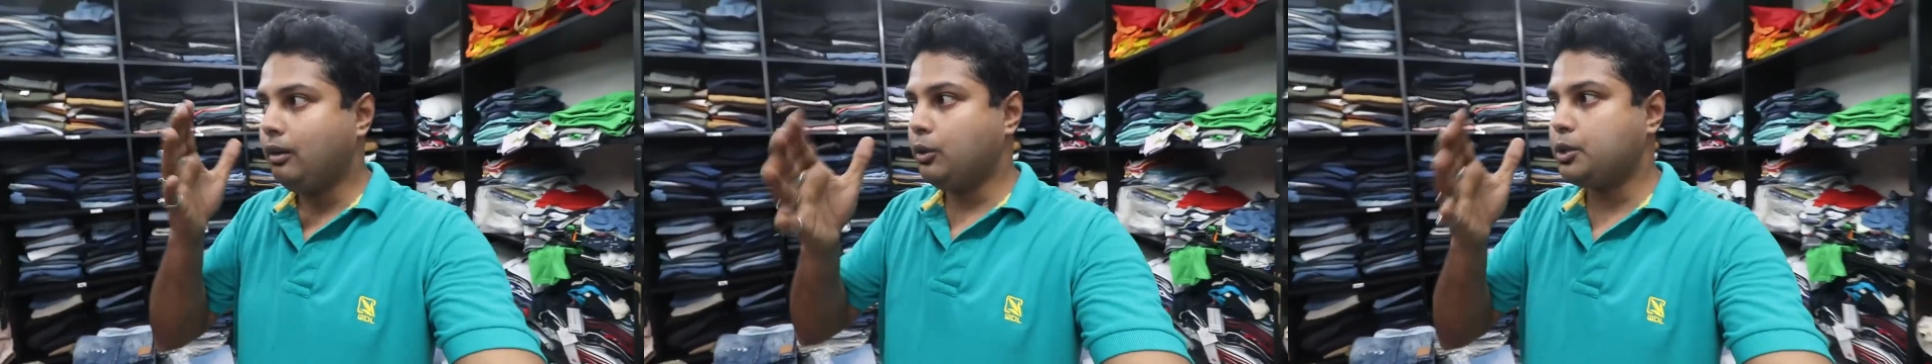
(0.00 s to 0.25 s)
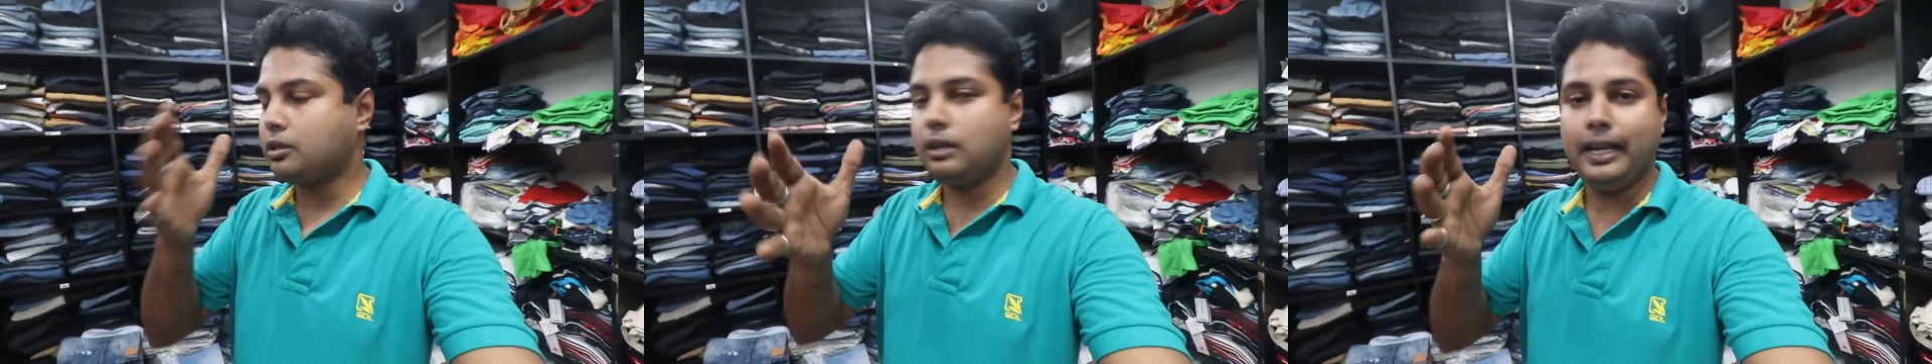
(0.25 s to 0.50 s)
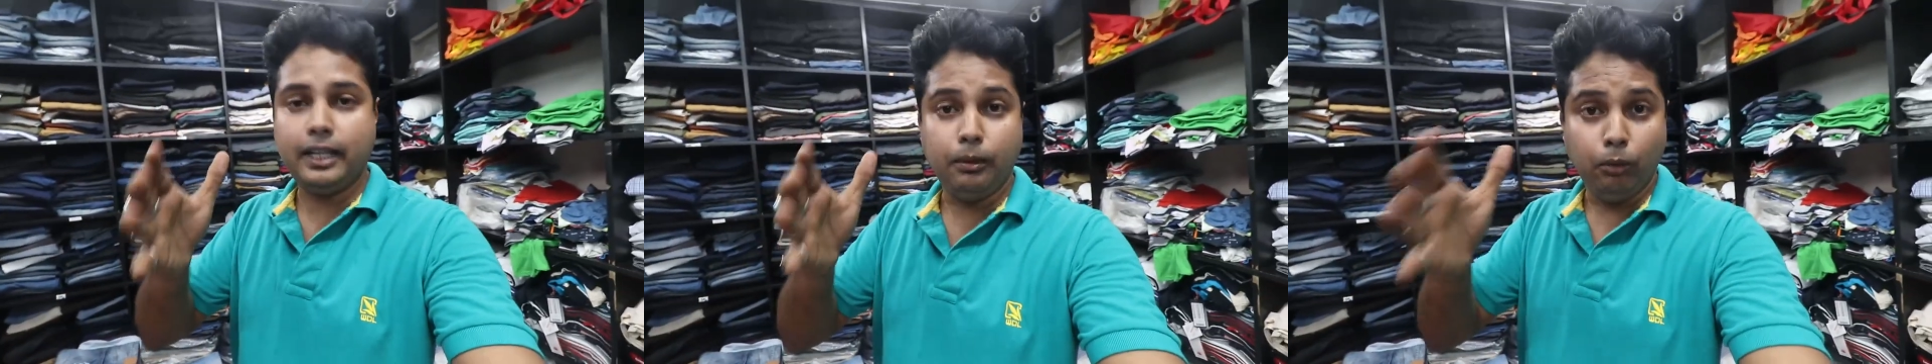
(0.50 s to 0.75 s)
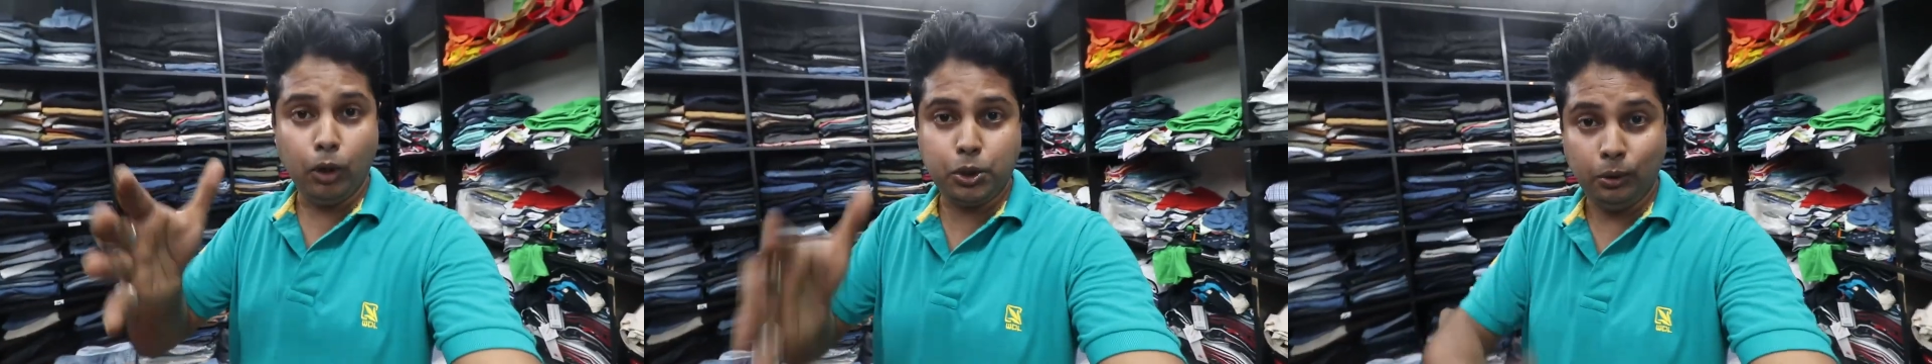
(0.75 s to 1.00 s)
you know, just like
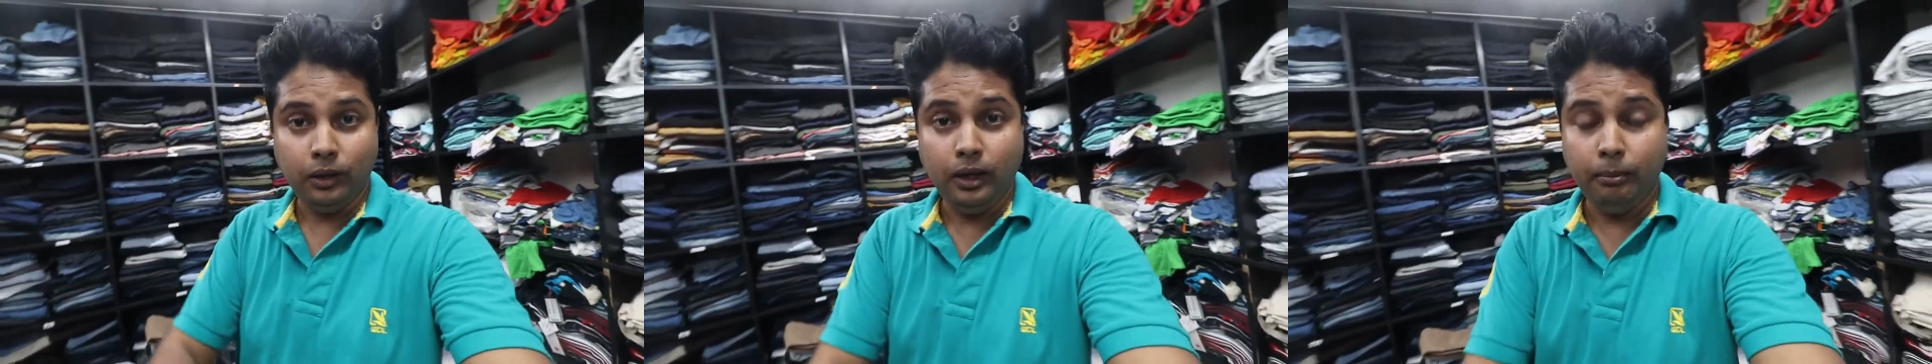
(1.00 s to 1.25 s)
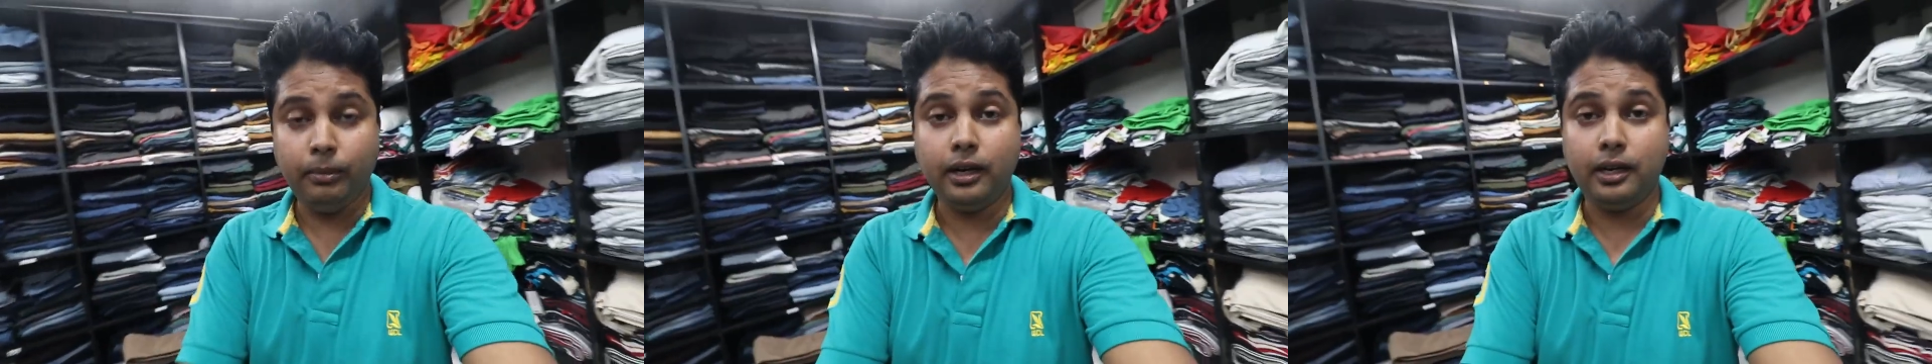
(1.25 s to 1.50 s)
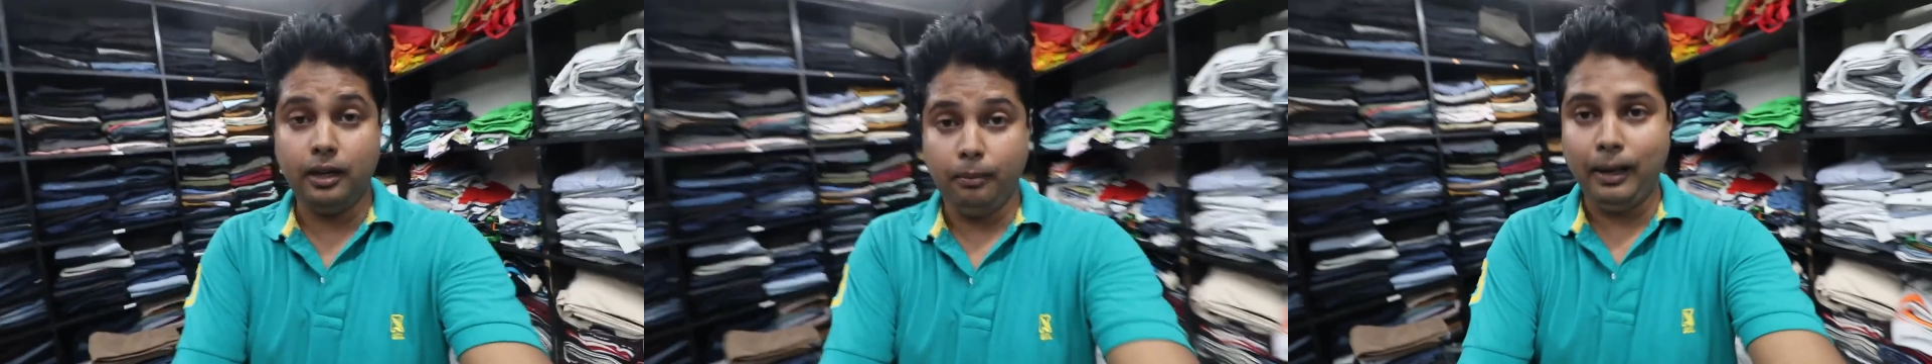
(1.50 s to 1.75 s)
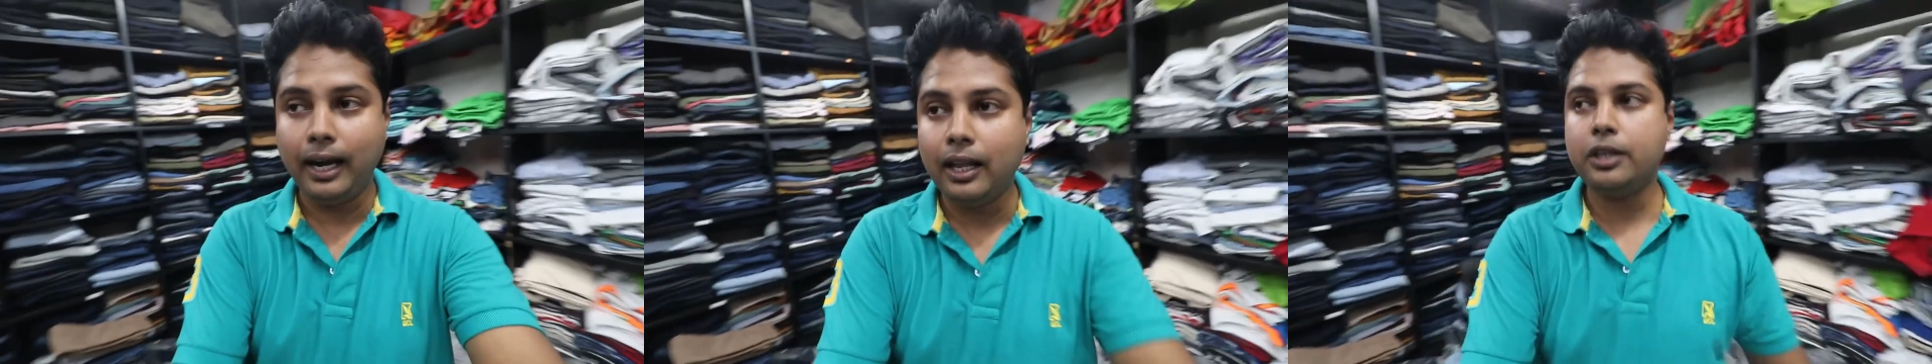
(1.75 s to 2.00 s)
a motto. But uh,
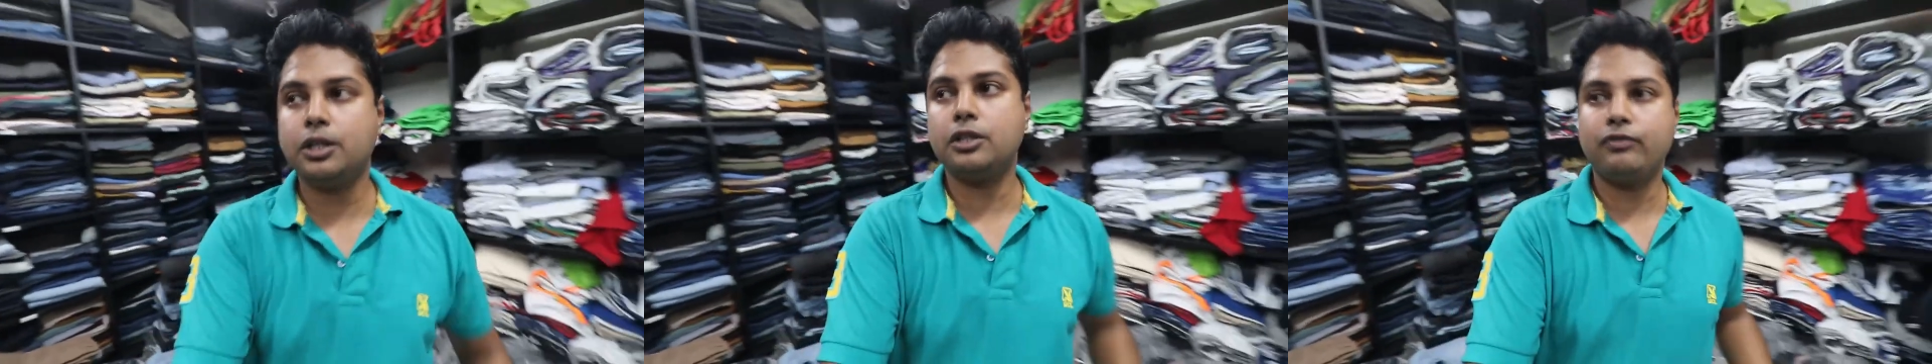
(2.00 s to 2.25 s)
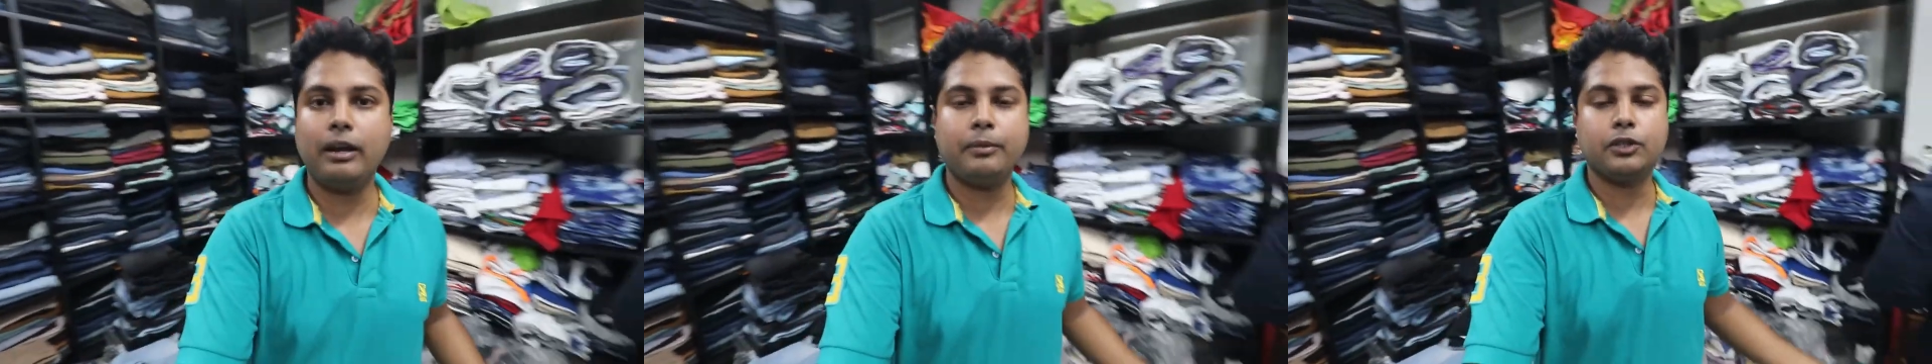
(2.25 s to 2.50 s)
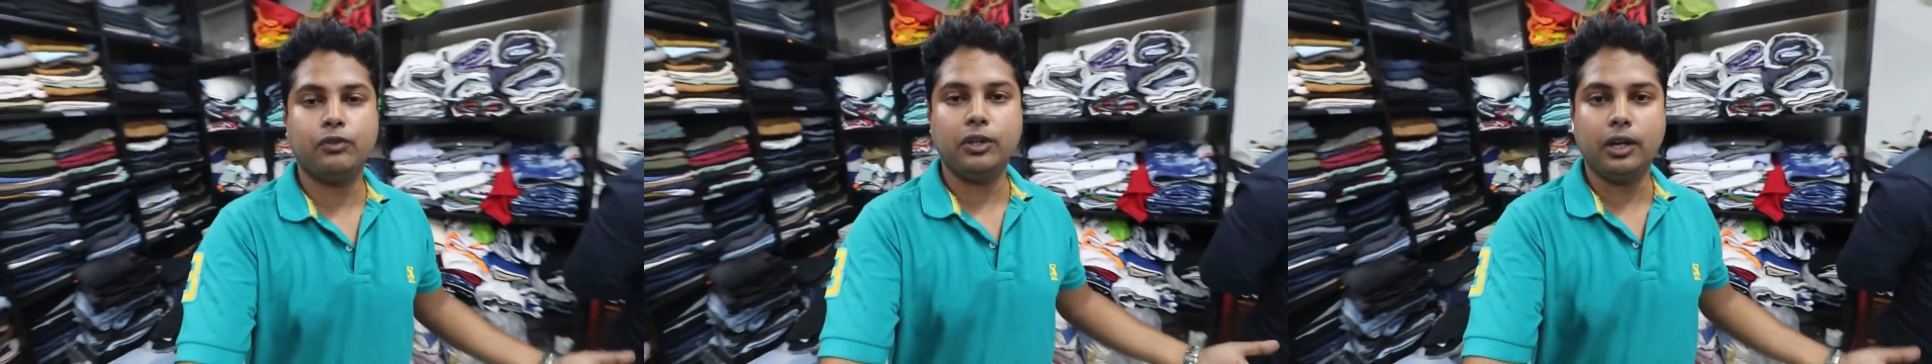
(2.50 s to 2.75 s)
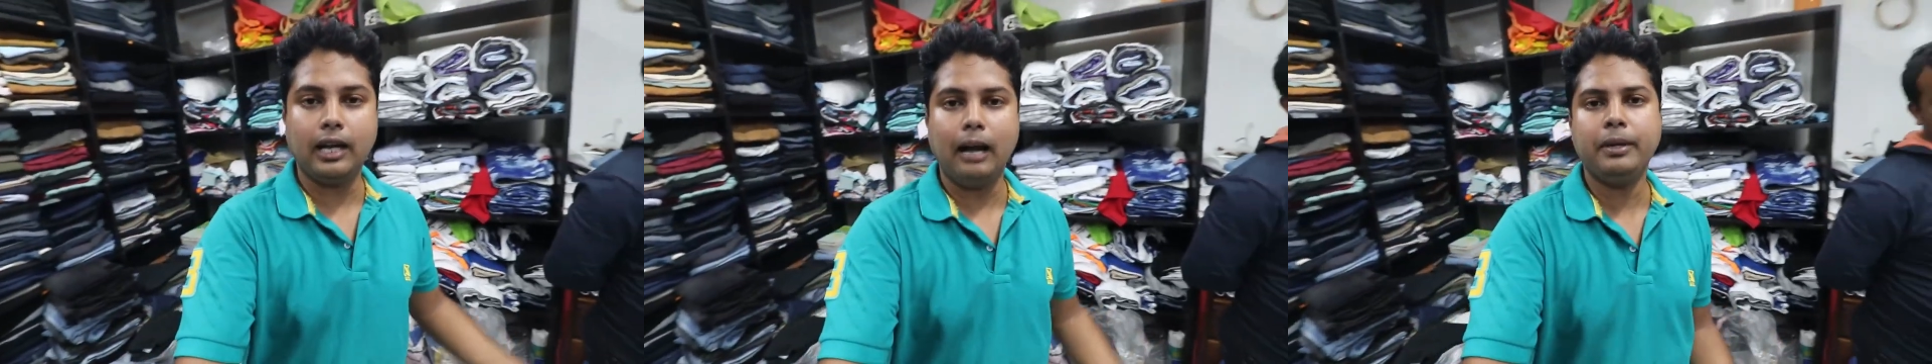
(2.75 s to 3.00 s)
Bangladesh is famous for
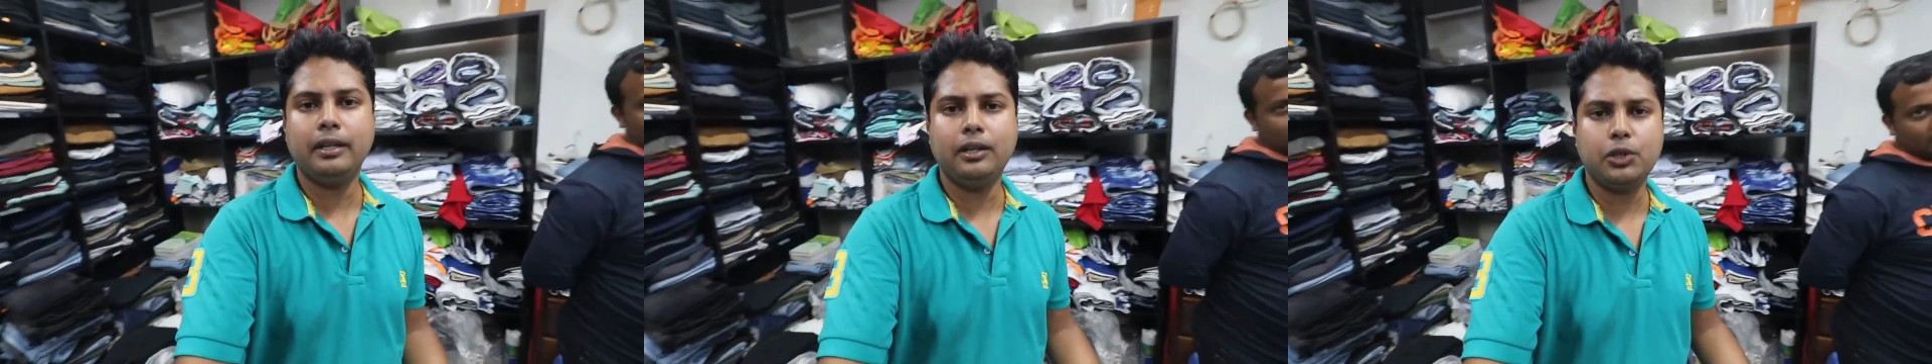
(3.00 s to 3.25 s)
the garment